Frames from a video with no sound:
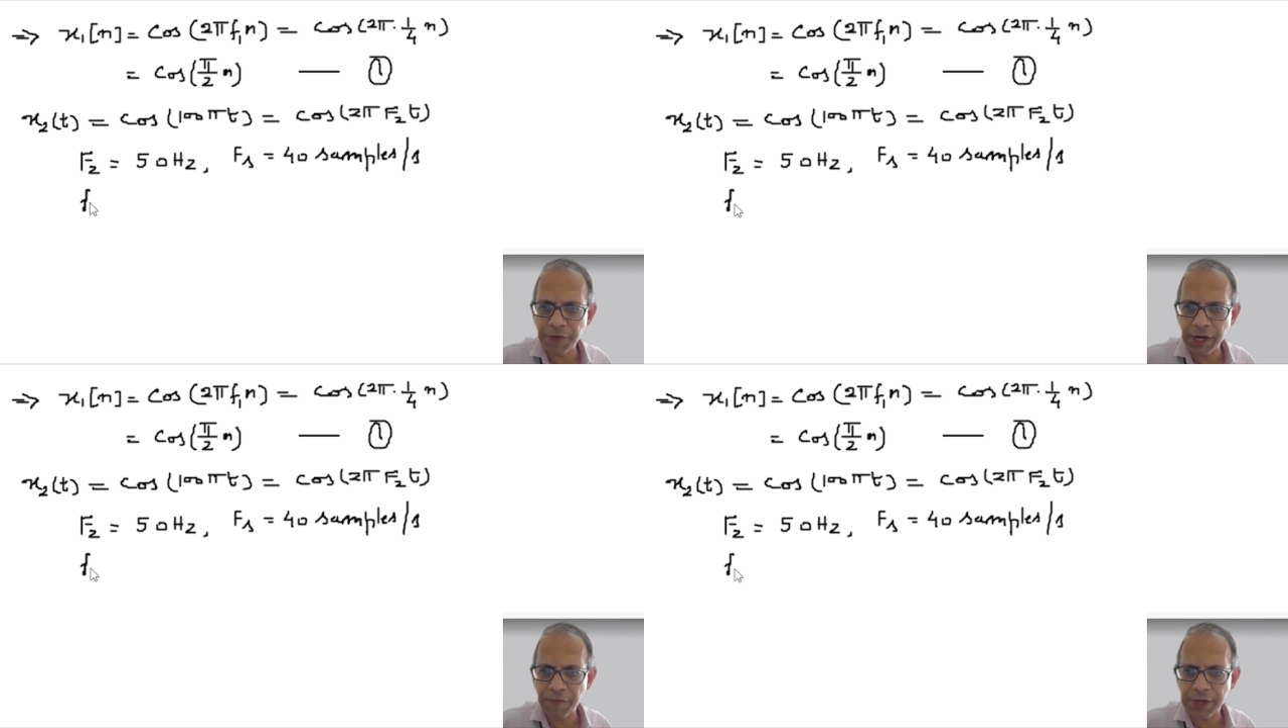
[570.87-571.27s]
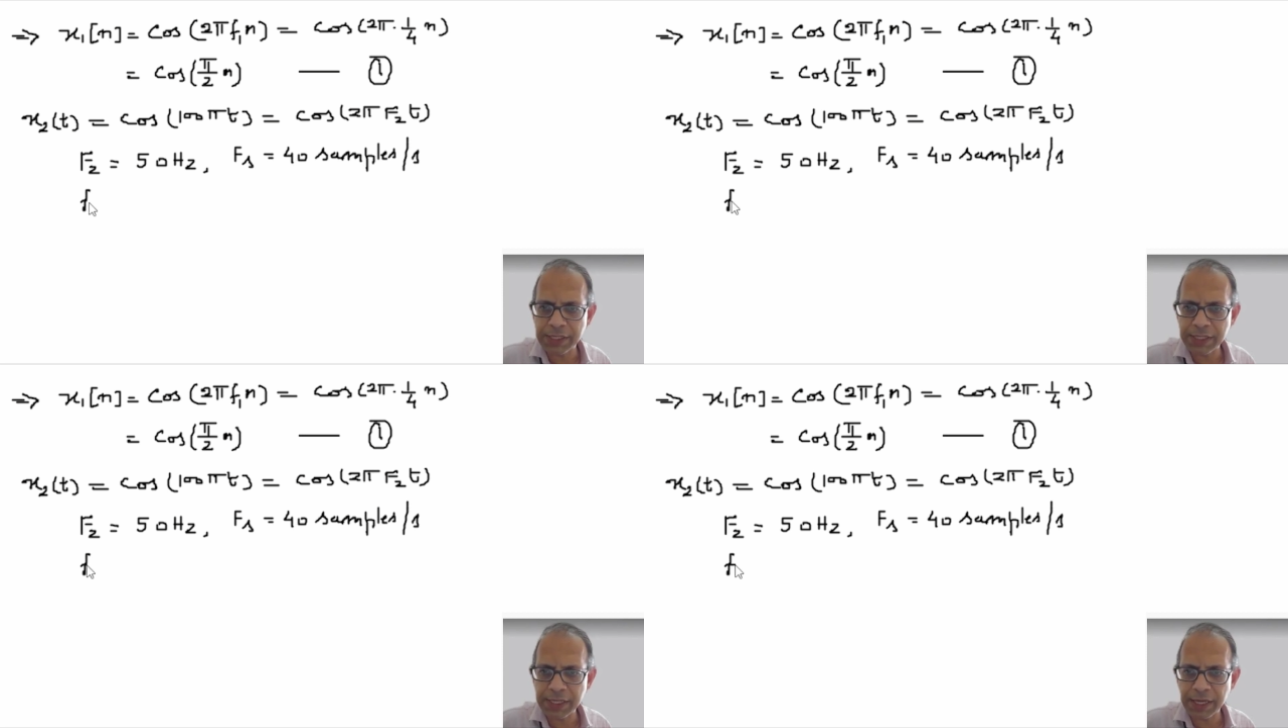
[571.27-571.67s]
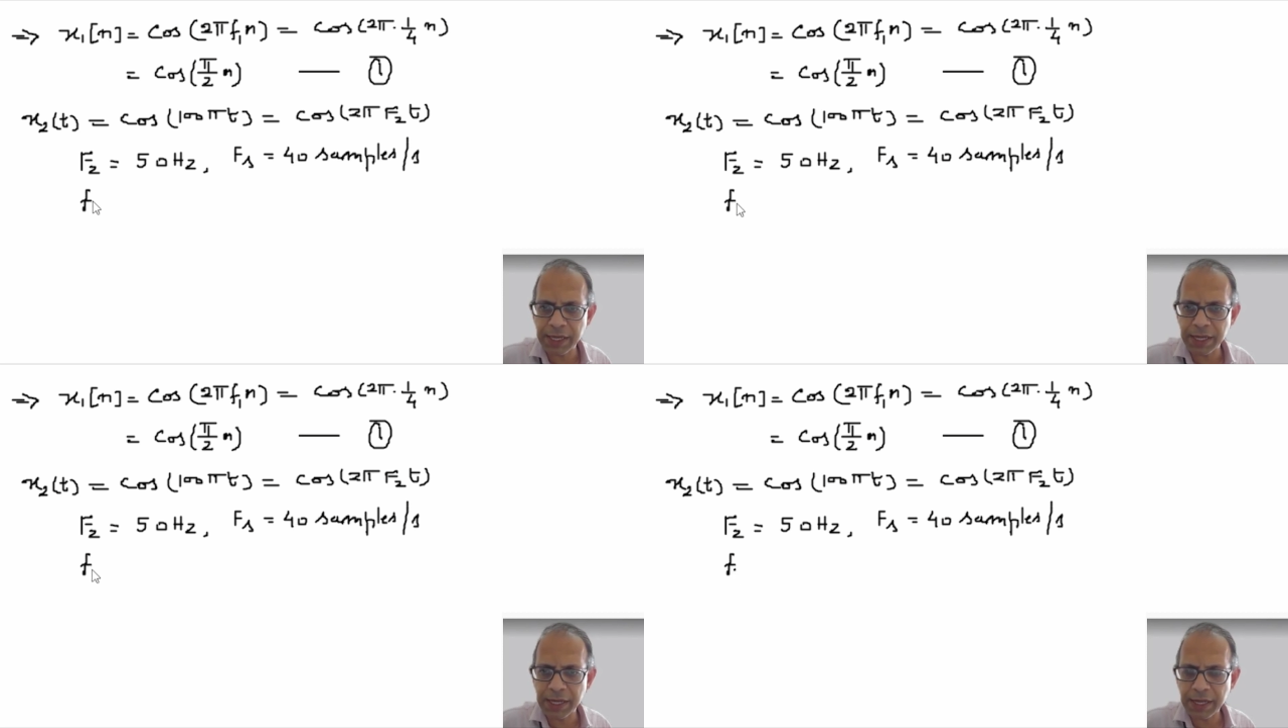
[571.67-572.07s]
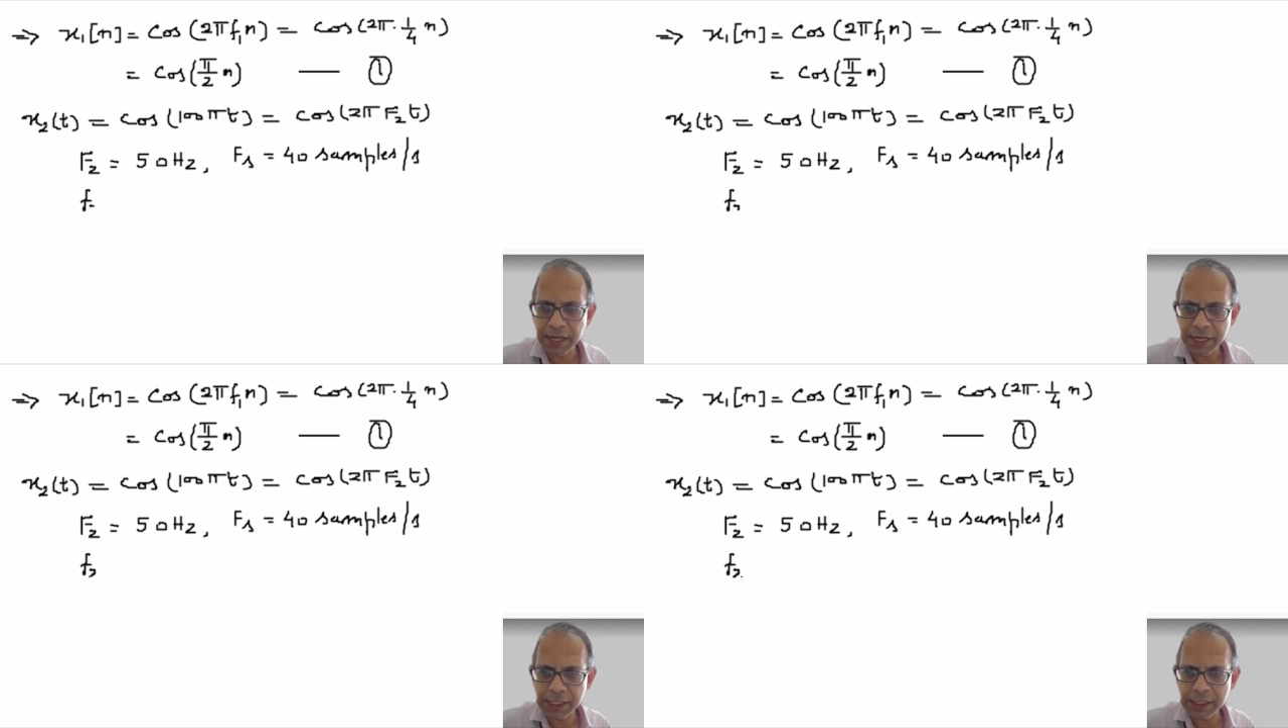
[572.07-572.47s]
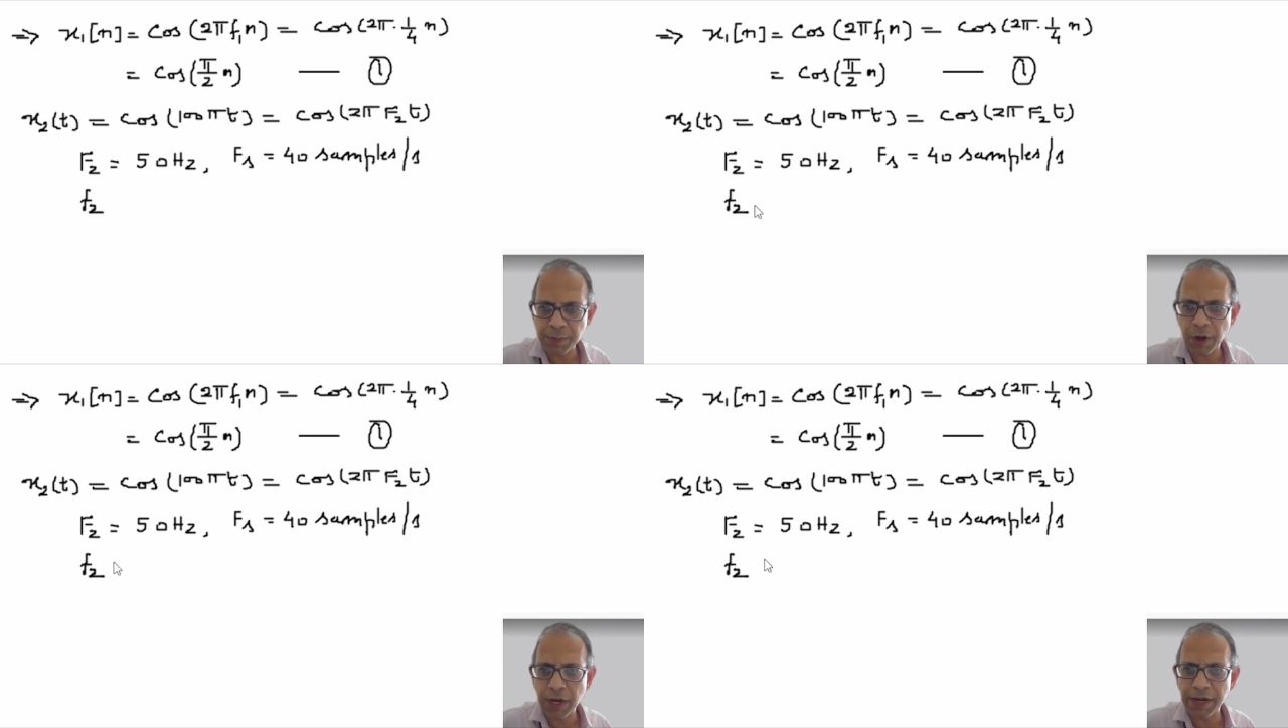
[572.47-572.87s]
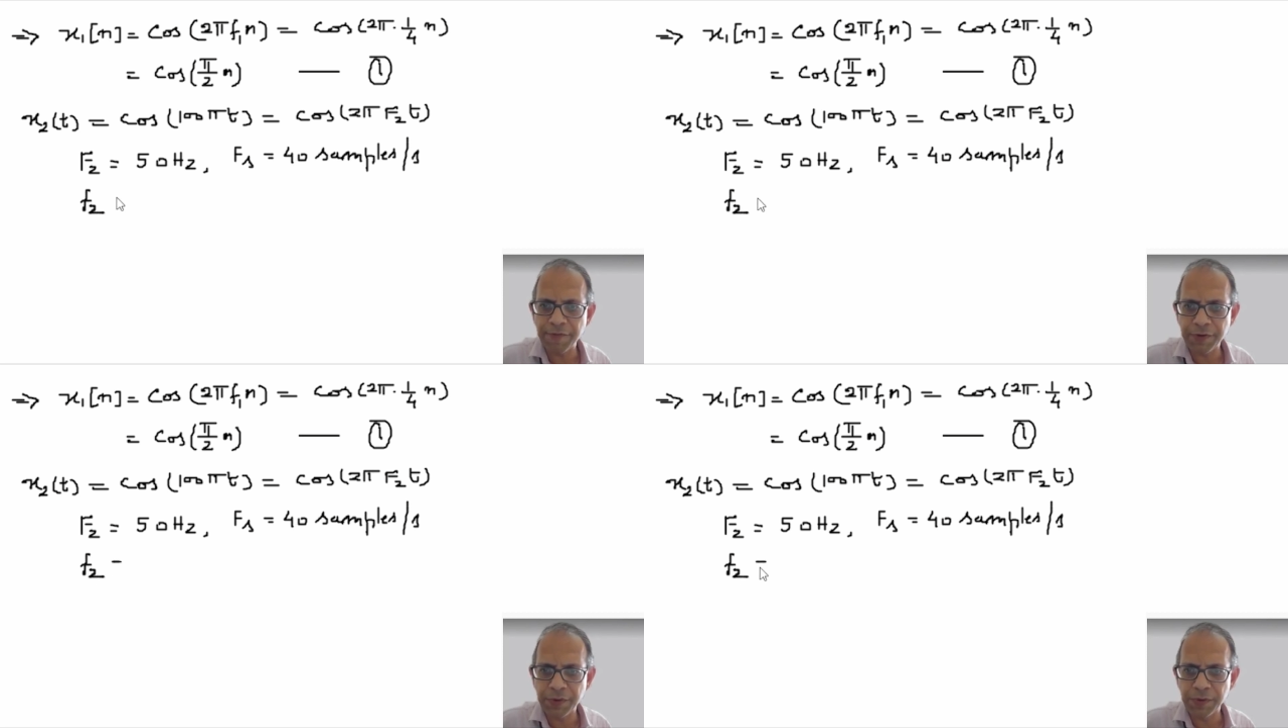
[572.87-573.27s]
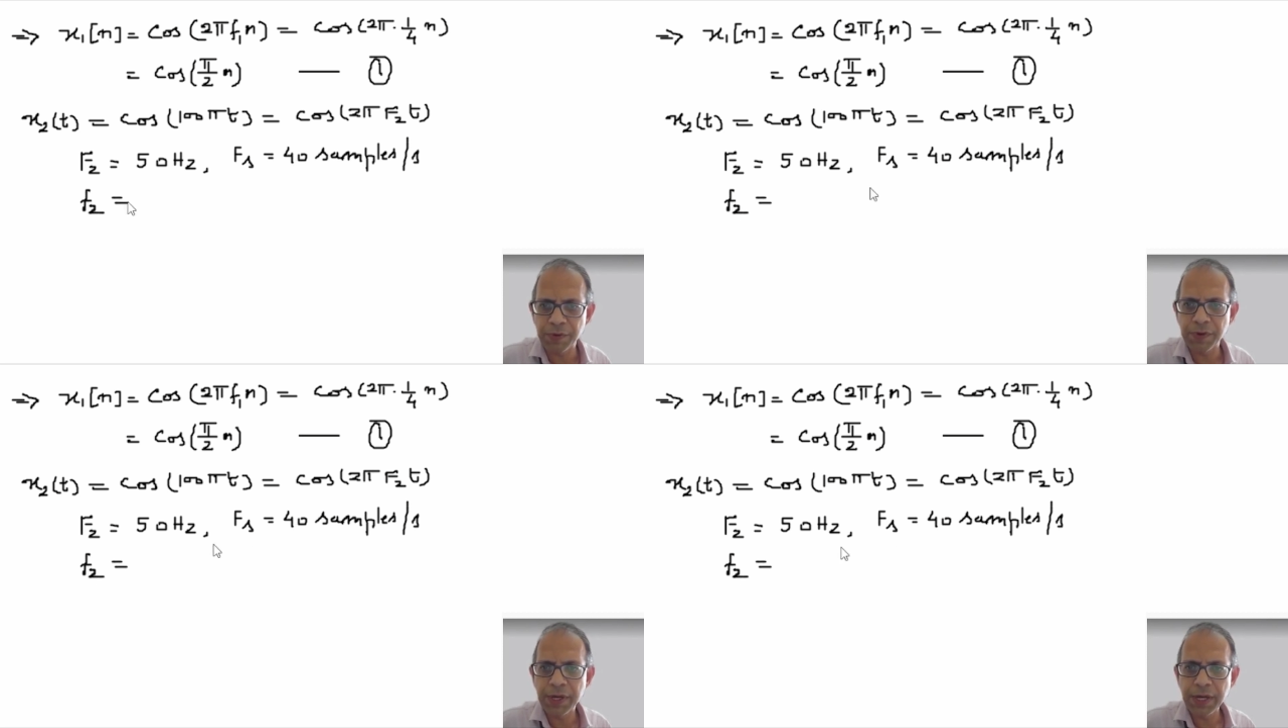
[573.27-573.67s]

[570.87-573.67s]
frequency small f2,